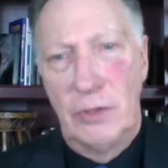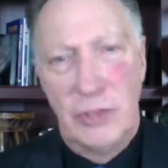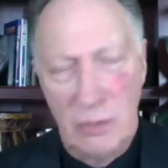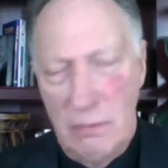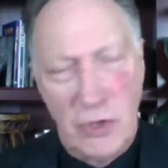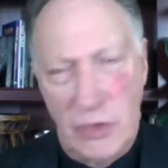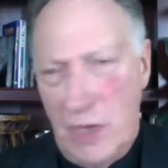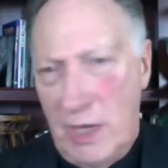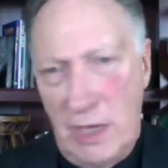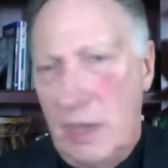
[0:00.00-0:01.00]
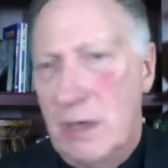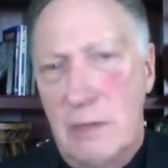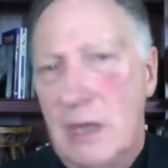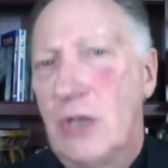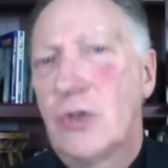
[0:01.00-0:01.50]
till the Messianic kingdom
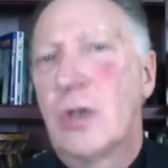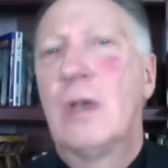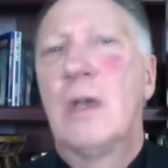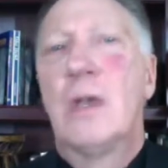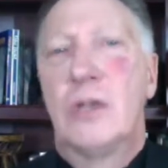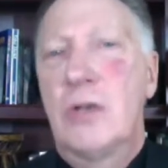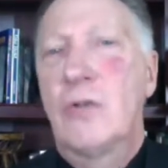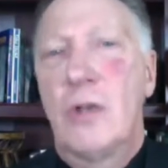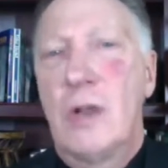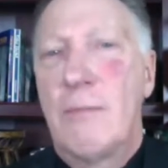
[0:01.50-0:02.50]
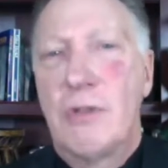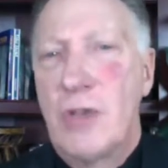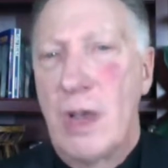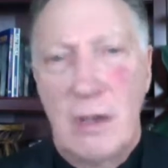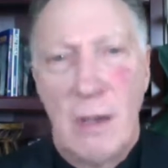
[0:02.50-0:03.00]
at least. Tikkun olam does
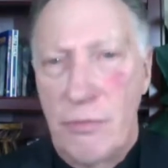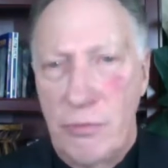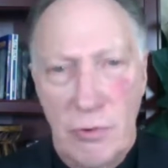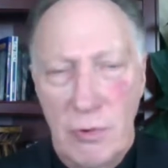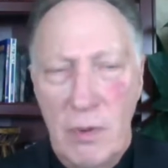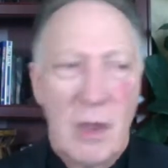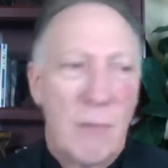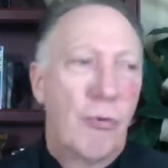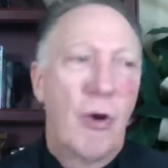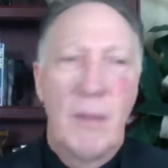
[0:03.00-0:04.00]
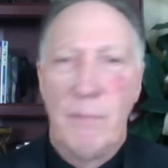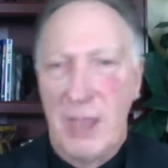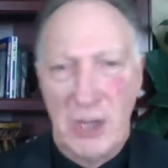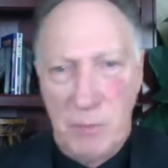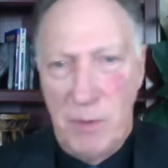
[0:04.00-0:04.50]
not come through
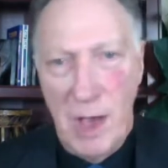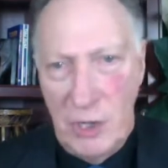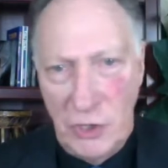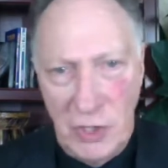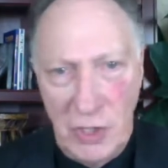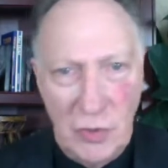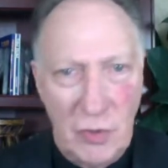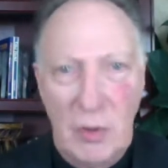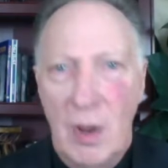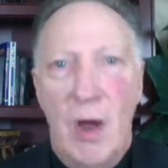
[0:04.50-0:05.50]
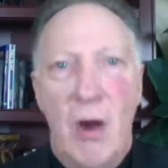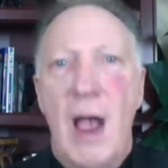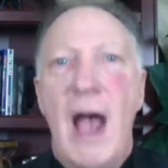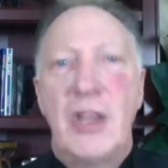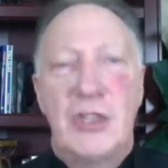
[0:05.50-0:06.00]
broad-based policies or
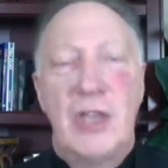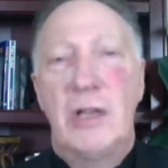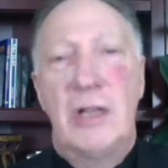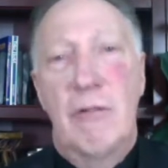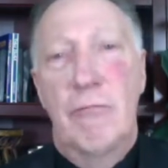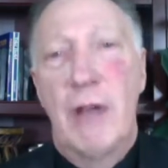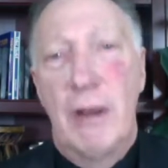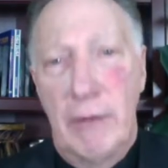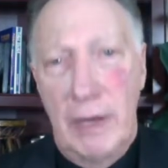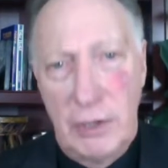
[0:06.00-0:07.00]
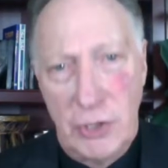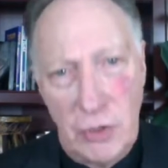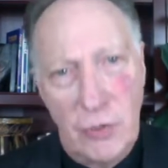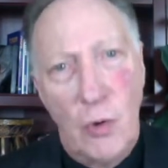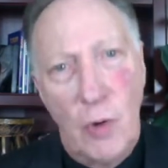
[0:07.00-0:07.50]
high-sounding rhetoric.
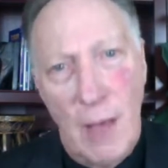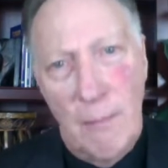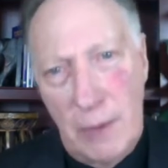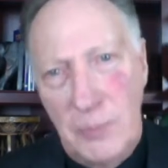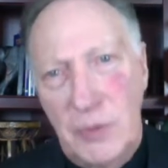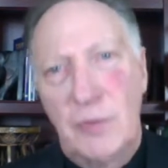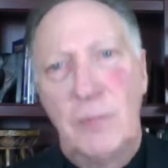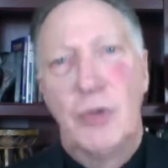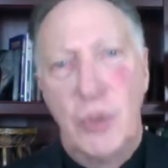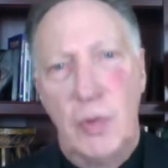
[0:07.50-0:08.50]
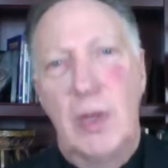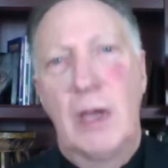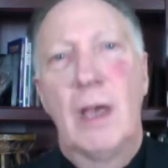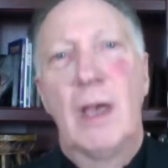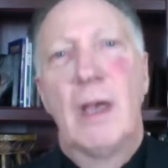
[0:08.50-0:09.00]
Tikkun olam comes from
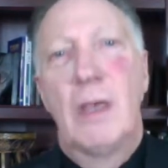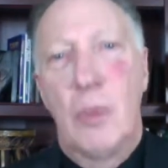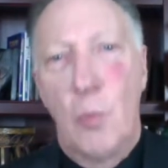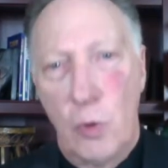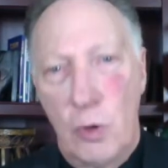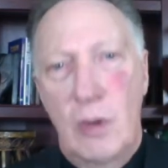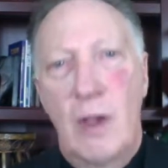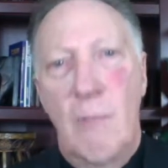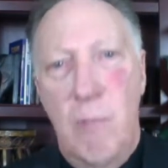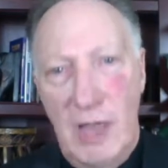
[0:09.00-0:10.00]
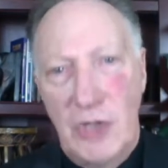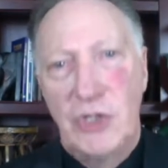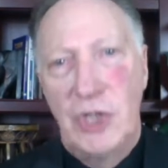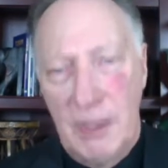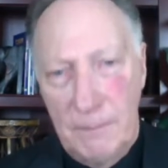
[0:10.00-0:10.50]
doing the work of
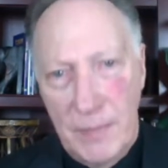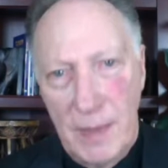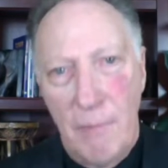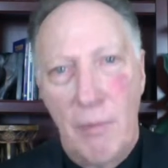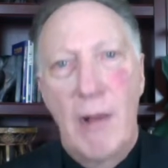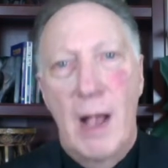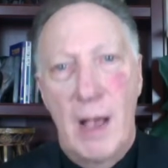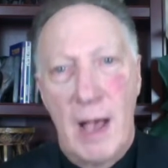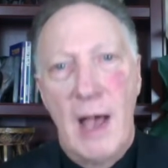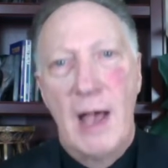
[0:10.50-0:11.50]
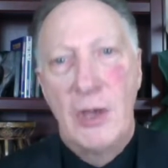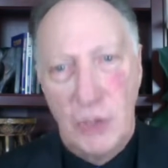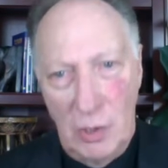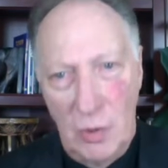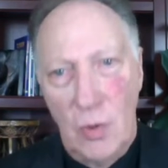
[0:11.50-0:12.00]
blessing. Barakah,
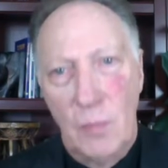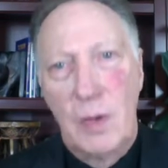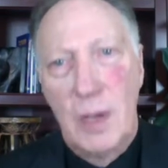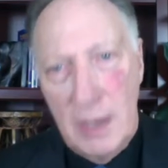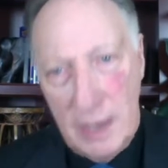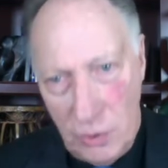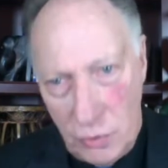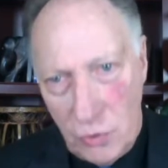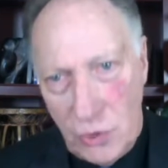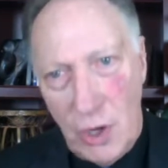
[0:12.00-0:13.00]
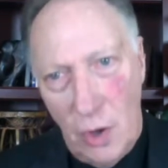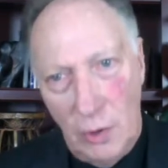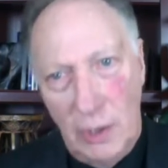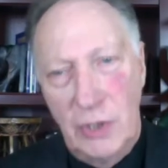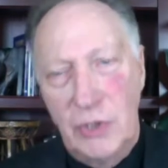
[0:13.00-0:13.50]
shalom, kedusha,
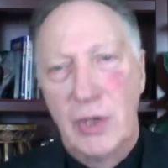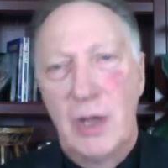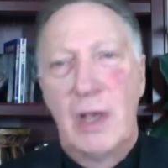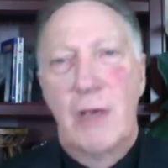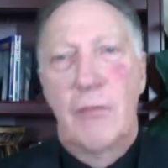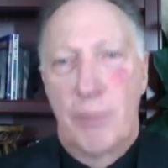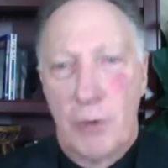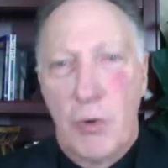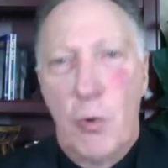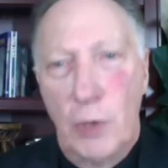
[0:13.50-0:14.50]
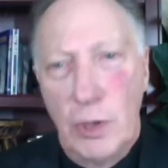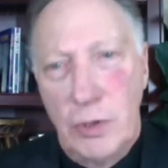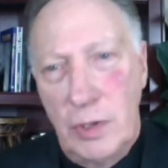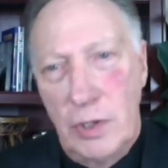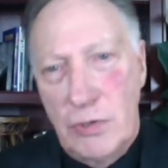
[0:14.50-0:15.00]
holiness, according
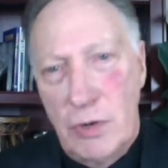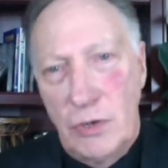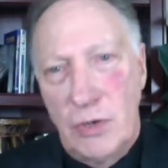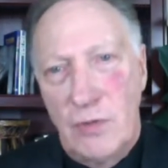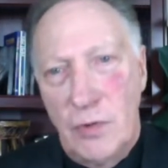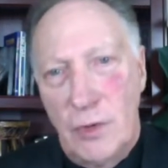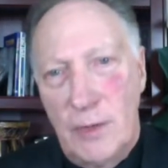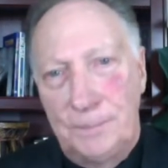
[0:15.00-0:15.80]
to the instructions of Torah.